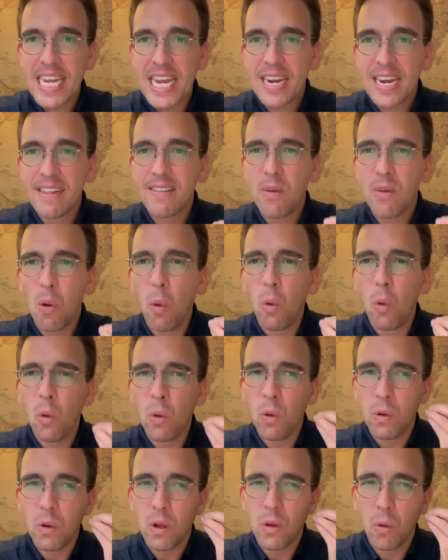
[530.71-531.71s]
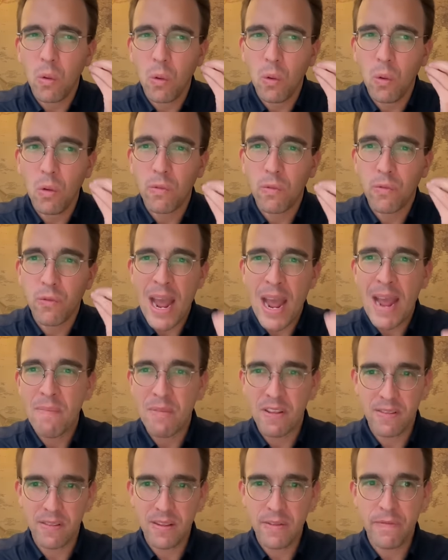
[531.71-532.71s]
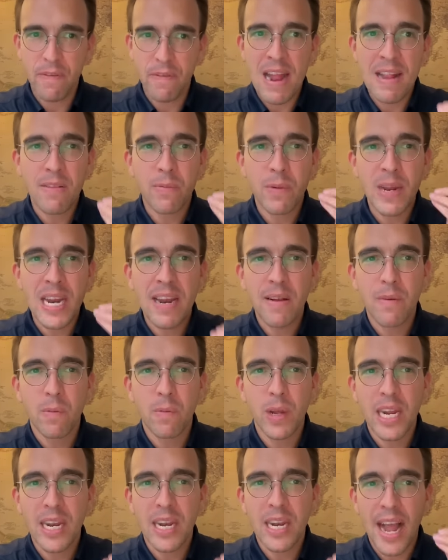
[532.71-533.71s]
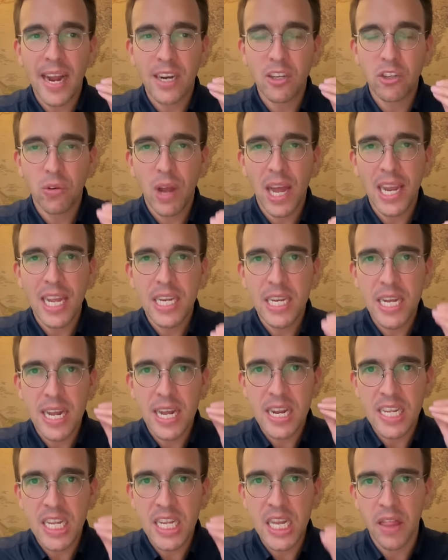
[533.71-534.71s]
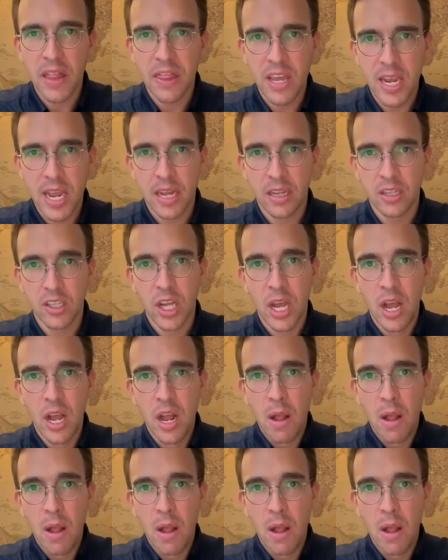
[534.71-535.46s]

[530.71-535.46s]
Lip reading: and it's all framed as defense when in actuality it is nothing else